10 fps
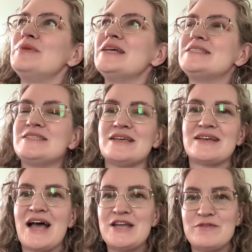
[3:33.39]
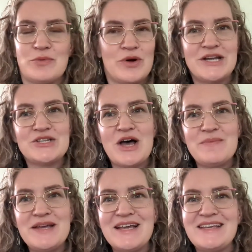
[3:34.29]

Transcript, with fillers: it's kind of a boring topic,